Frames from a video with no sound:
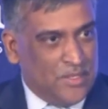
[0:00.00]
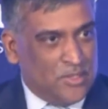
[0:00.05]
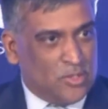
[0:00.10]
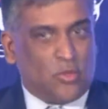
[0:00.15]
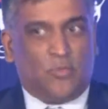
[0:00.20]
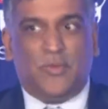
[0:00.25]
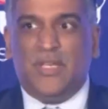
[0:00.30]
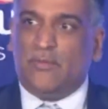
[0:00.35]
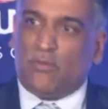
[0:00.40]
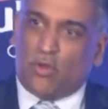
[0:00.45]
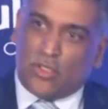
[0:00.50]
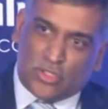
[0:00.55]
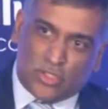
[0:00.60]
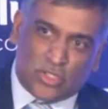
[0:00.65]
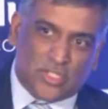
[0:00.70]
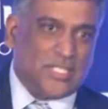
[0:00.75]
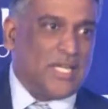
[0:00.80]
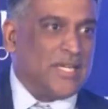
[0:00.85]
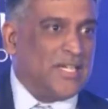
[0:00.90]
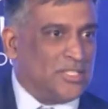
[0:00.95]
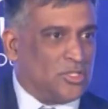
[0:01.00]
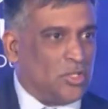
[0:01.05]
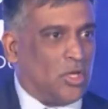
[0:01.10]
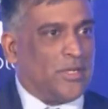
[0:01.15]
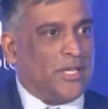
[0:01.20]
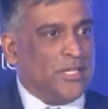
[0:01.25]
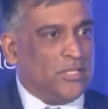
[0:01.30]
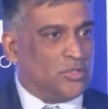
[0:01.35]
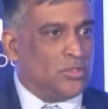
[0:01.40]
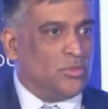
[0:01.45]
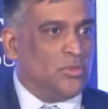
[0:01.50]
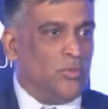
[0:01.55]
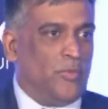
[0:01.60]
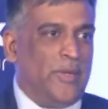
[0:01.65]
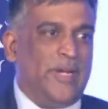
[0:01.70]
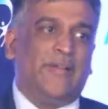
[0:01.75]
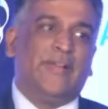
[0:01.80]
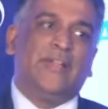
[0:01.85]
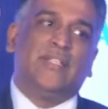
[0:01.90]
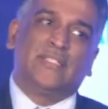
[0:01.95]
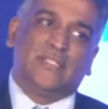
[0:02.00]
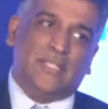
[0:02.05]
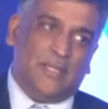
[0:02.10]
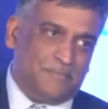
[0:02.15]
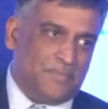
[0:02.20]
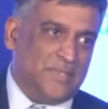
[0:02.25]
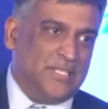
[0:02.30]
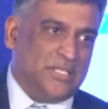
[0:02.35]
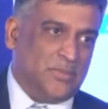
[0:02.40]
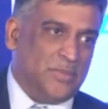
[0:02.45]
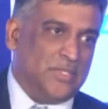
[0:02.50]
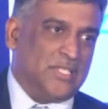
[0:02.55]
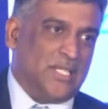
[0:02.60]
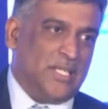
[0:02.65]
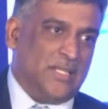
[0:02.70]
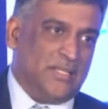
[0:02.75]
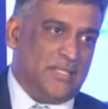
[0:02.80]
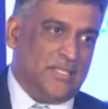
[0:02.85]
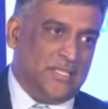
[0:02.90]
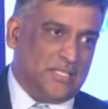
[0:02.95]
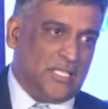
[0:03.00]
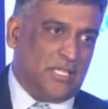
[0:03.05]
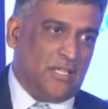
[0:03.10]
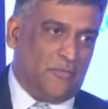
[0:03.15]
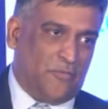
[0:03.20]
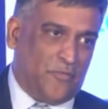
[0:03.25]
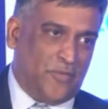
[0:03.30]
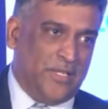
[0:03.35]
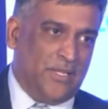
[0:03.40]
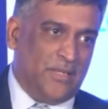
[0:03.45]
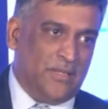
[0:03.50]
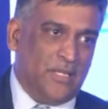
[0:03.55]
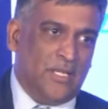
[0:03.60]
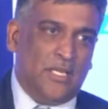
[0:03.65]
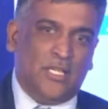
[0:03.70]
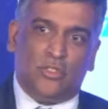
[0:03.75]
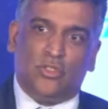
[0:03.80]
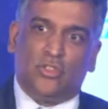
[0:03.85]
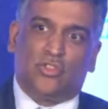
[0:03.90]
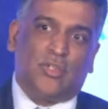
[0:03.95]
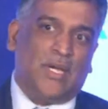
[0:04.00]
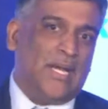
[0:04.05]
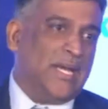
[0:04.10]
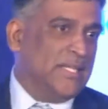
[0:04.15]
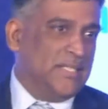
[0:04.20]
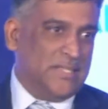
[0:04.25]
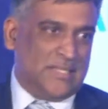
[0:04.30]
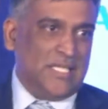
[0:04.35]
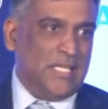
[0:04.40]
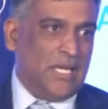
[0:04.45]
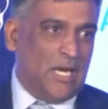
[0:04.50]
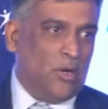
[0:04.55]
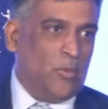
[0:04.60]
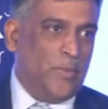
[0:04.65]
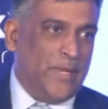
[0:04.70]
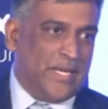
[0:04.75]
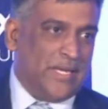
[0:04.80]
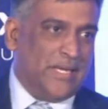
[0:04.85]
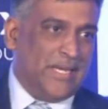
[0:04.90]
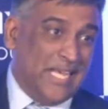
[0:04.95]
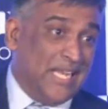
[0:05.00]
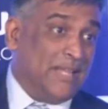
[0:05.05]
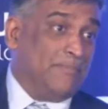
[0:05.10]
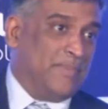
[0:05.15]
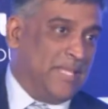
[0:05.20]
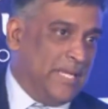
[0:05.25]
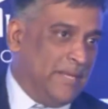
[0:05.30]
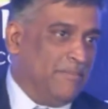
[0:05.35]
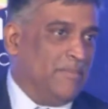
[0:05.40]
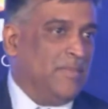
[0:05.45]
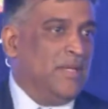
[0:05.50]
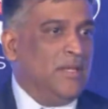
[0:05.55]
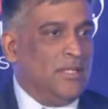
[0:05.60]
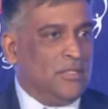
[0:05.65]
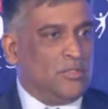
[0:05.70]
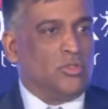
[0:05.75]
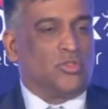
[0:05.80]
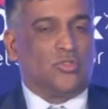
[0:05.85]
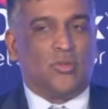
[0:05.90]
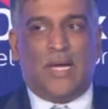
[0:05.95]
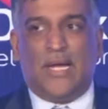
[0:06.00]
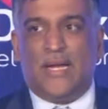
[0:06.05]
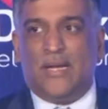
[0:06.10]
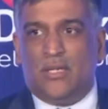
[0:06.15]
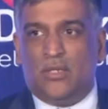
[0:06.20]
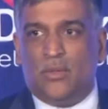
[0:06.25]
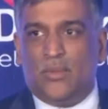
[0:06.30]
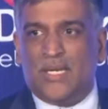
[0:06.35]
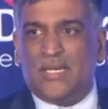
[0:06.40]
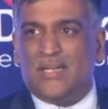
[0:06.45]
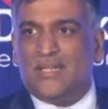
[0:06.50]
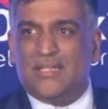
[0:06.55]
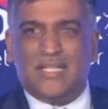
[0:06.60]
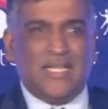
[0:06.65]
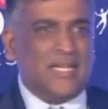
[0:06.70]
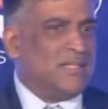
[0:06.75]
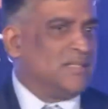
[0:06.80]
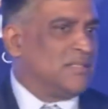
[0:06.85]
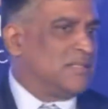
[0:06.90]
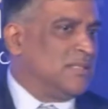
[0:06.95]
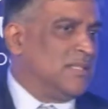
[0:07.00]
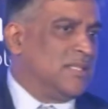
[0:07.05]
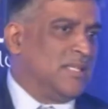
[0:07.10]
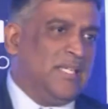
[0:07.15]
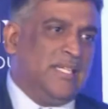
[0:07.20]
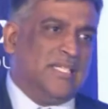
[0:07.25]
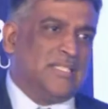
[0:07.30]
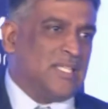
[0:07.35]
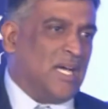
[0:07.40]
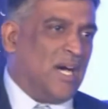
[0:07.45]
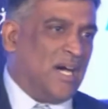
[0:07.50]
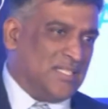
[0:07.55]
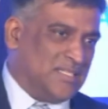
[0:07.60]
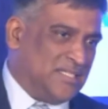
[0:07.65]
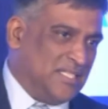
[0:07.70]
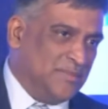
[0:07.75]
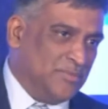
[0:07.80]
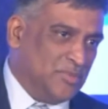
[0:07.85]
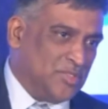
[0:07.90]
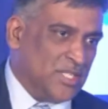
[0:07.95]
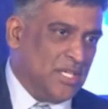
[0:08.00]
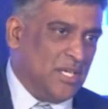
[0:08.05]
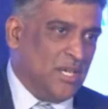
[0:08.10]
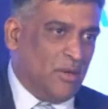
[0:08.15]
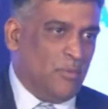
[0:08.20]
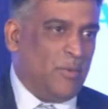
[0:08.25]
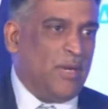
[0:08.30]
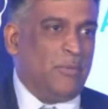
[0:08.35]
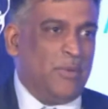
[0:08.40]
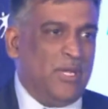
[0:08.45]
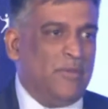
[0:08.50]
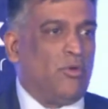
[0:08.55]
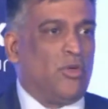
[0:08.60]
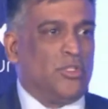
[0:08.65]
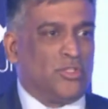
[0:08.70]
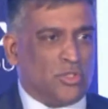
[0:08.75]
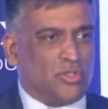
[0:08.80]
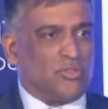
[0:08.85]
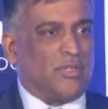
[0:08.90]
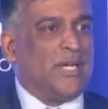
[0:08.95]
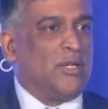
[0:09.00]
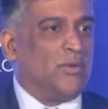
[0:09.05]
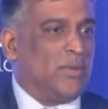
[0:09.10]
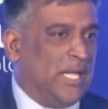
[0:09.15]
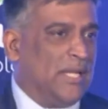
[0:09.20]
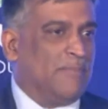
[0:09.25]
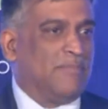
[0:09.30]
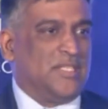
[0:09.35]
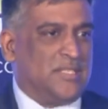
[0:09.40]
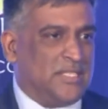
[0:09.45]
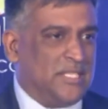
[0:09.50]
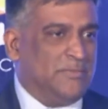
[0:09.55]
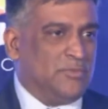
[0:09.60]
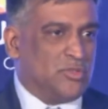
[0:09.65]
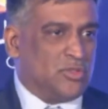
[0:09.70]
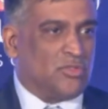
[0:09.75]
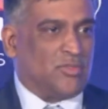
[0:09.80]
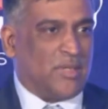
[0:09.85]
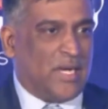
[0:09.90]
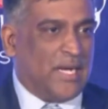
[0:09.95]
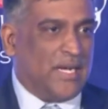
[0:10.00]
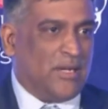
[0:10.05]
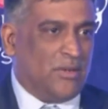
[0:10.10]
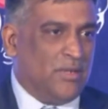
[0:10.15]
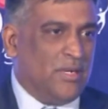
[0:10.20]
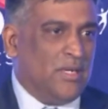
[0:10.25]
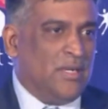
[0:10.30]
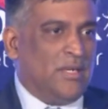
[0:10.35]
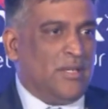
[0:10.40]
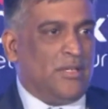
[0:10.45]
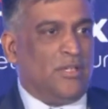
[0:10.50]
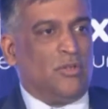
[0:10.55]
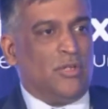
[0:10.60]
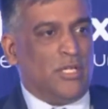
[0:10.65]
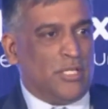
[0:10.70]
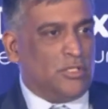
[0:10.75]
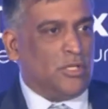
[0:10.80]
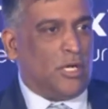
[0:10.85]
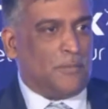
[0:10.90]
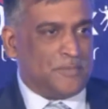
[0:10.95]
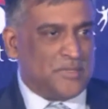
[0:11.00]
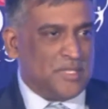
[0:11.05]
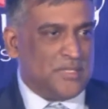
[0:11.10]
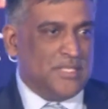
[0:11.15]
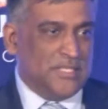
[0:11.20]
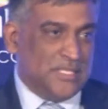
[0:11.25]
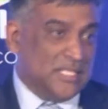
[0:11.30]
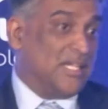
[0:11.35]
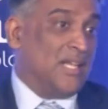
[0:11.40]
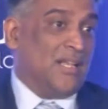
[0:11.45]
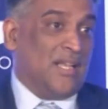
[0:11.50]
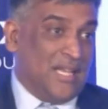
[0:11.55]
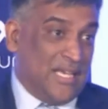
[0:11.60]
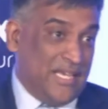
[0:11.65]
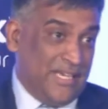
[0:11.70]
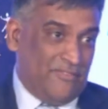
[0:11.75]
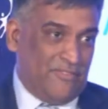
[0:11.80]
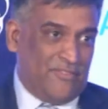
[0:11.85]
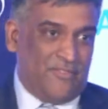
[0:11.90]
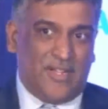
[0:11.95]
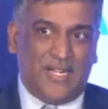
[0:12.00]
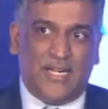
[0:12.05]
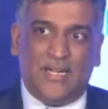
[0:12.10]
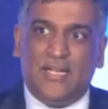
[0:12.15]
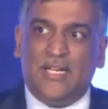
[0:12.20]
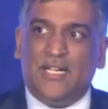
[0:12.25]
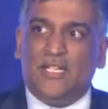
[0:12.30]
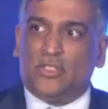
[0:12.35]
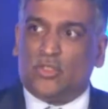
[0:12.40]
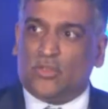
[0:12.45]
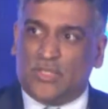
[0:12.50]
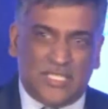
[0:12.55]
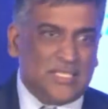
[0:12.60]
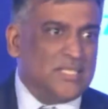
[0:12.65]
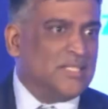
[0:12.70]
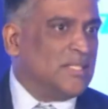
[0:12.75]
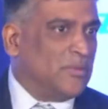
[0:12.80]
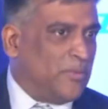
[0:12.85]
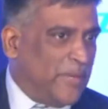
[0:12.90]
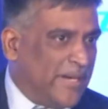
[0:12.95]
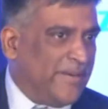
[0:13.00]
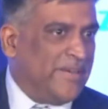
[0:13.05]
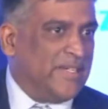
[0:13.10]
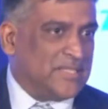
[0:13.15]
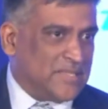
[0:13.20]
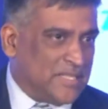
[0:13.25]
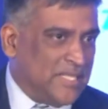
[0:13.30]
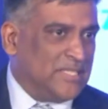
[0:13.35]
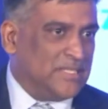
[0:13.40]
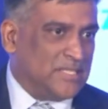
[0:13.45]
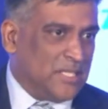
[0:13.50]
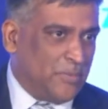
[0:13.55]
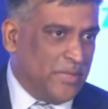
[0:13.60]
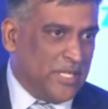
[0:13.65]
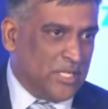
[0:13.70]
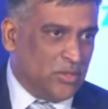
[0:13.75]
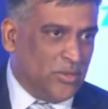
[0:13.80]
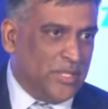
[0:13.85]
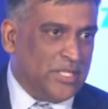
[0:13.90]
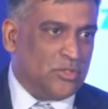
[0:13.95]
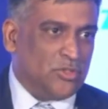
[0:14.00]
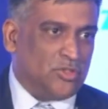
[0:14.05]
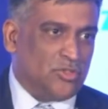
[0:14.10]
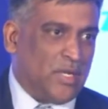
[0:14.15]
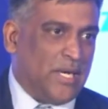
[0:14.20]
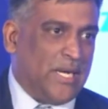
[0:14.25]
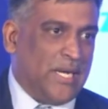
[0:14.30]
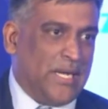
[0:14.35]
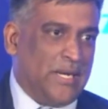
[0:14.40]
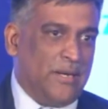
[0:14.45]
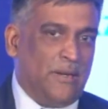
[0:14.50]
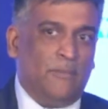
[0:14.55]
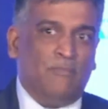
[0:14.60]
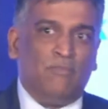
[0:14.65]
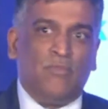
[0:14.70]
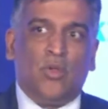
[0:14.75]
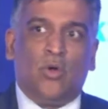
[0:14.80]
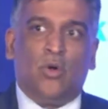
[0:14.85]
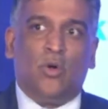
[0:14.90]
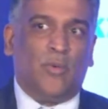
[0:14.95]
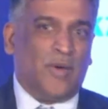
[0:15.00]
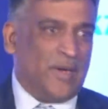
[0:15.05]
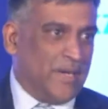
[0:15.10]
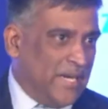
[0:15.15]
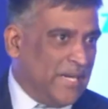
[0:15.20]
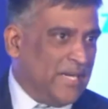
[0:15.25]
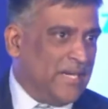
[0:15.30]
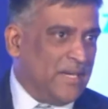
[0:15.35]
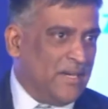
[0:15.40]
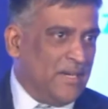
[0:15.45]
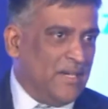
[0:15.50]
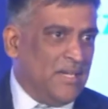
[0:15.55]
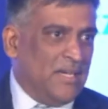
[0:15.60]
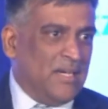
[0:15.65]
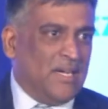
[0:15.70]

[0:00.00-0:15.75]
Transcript: So we've also started talking to various companies which are in the digital field to try and see how we can help them to try and do it. And then thirdly, it's our teams where we've also tried to help the teams to try and, you know, adopt a digital life, right? So these are the various things that we are doing to try and override it.